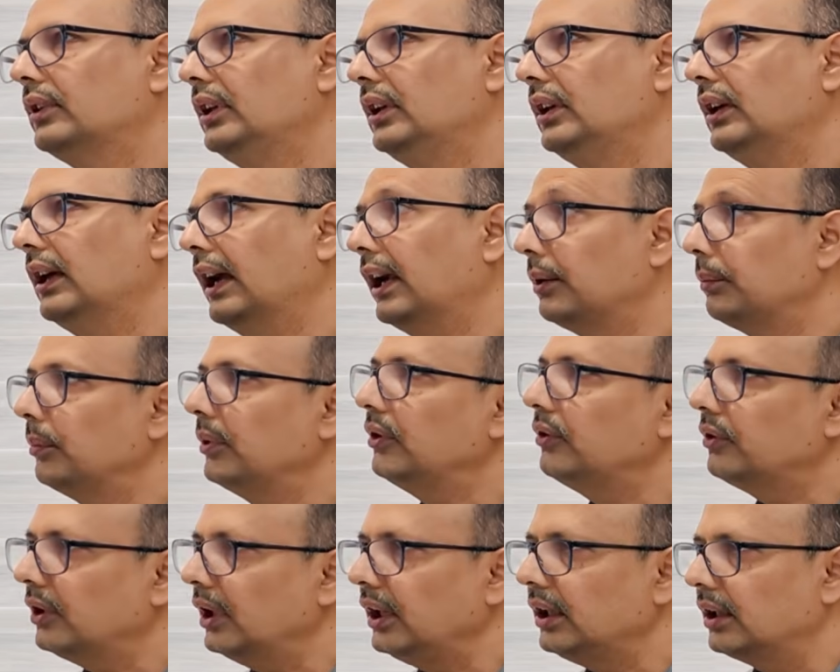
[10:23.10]
the
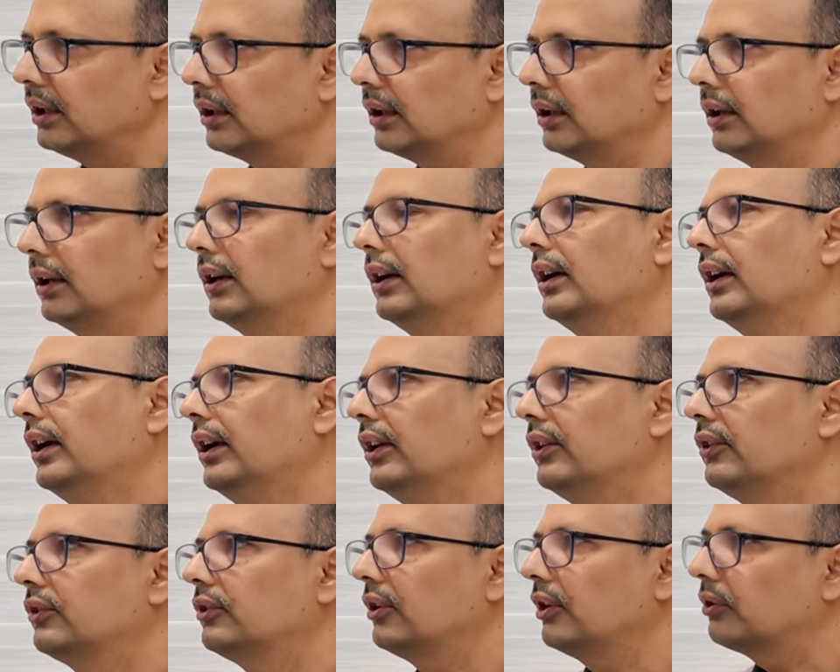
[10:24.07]
administrator
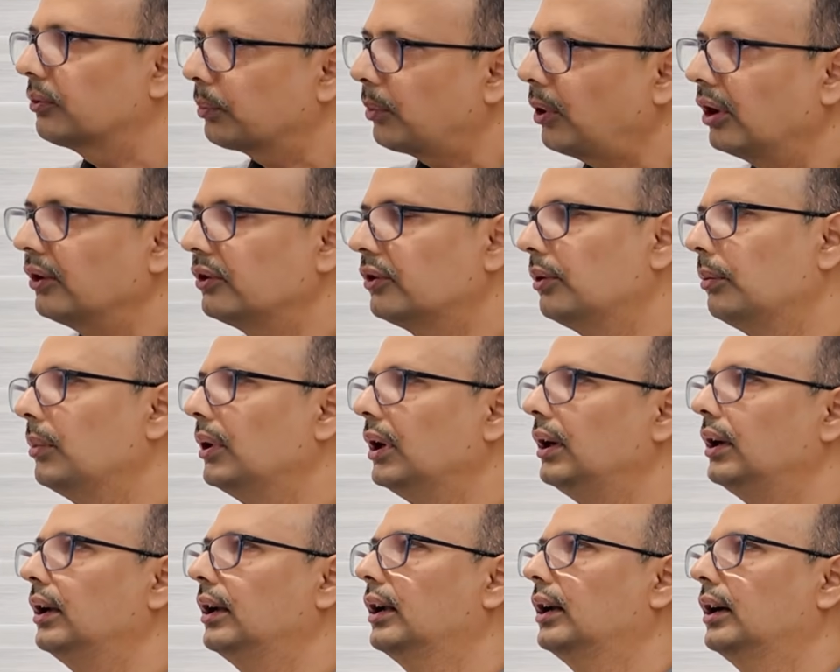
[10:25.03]
is
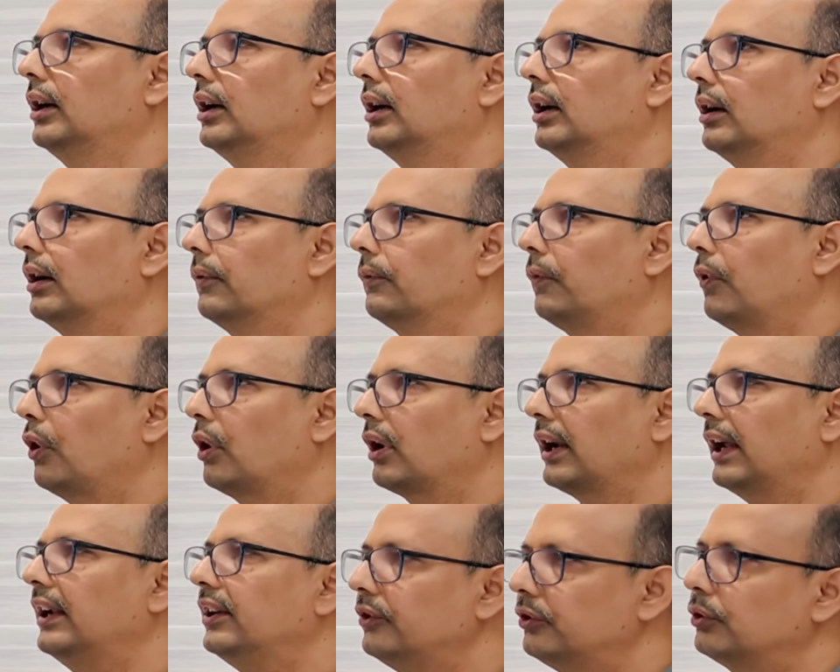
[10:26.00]
responsible
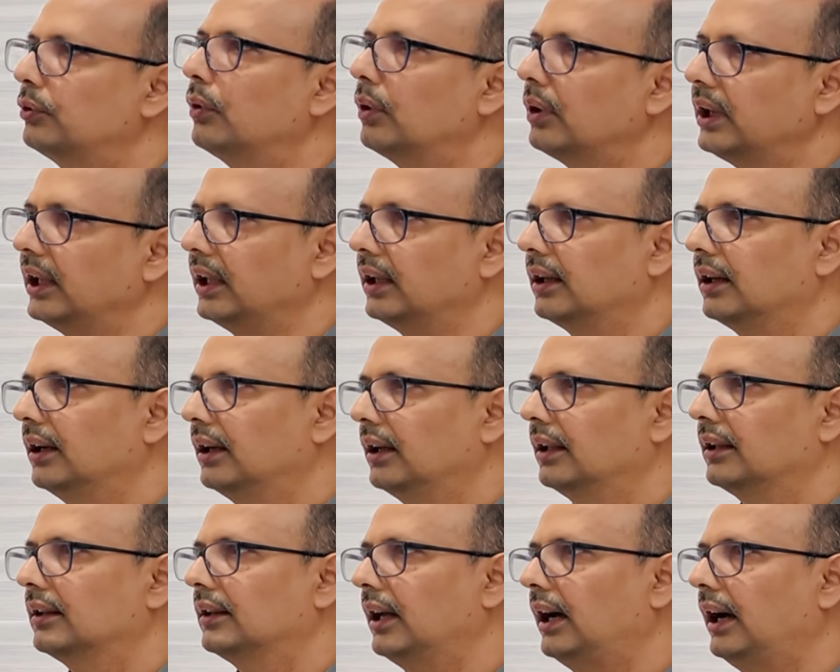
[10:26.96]
for ensuring
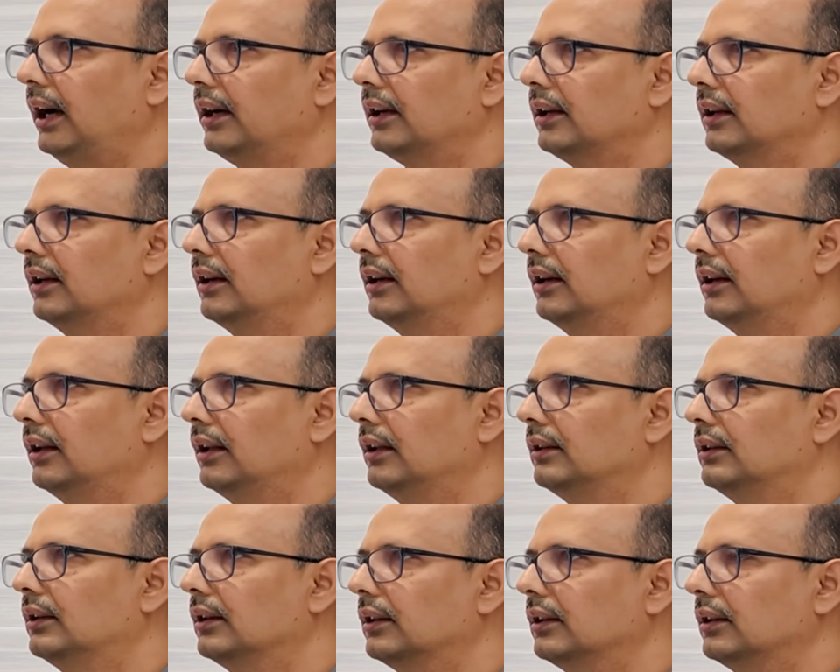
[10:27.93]
that
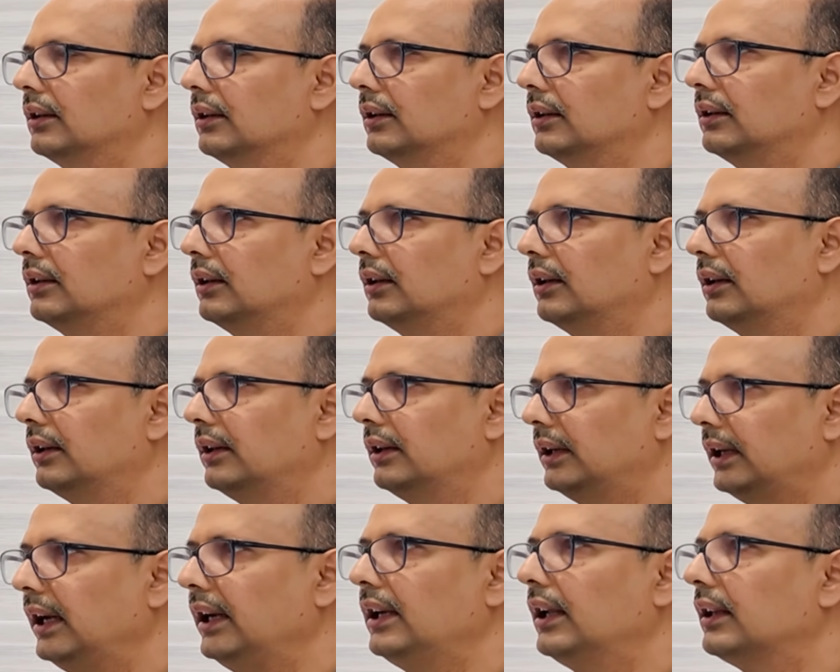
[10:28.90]
the
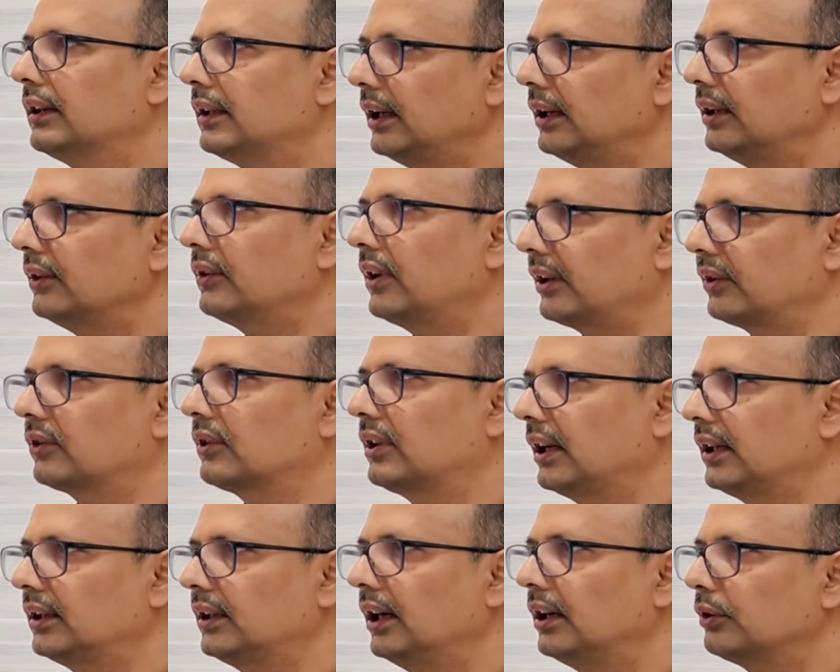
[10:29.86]
data that is
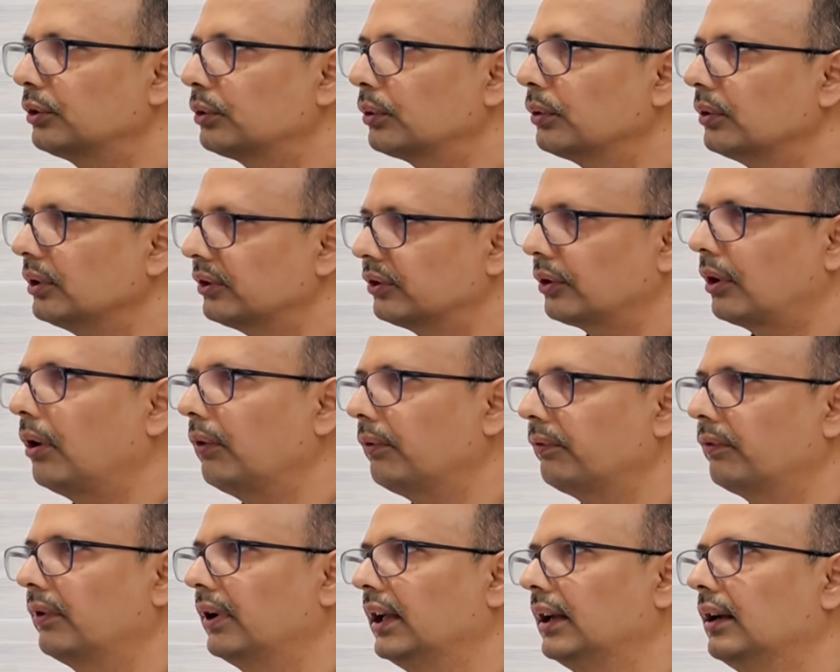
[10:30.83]
extracted through the
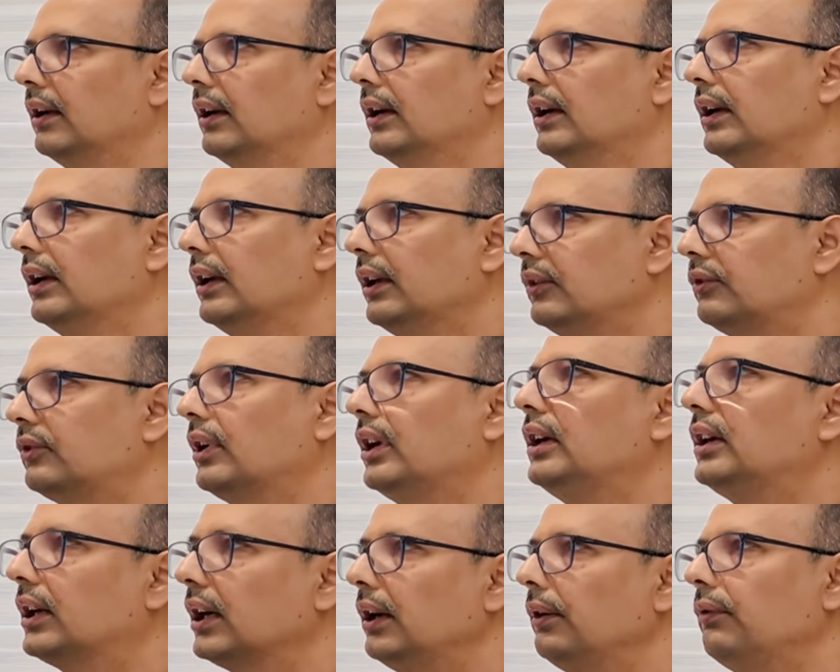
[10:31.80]
software is
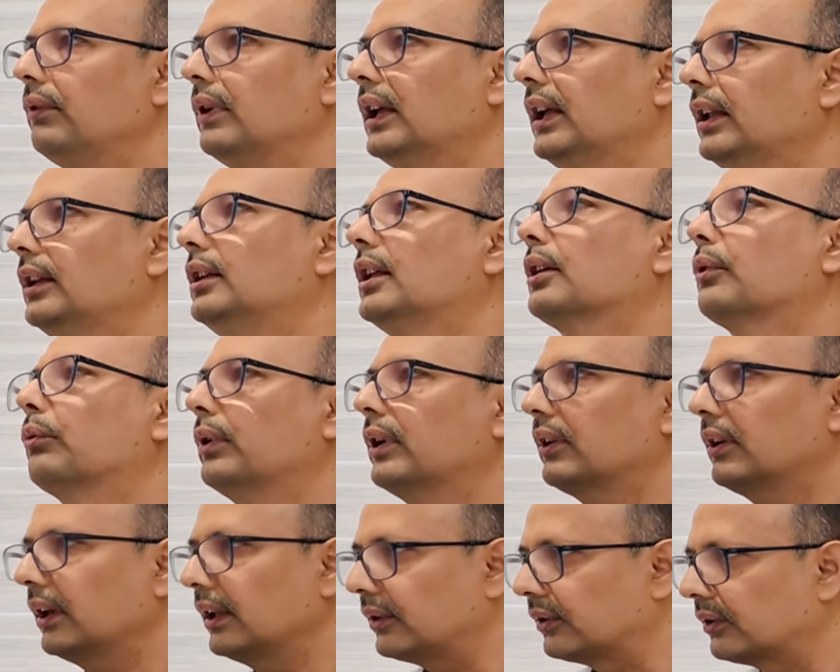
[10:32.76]
retrieved in the
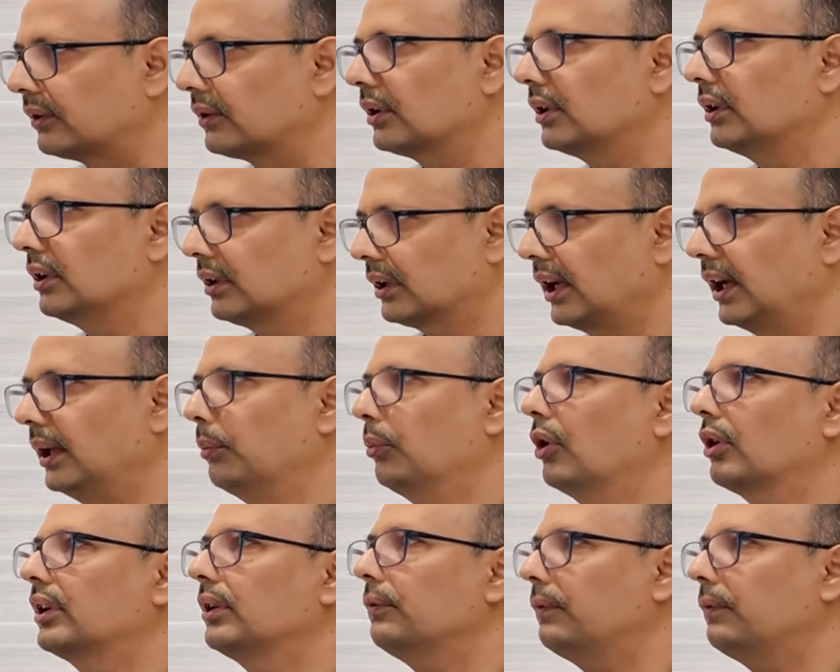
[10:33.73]
quickest time or the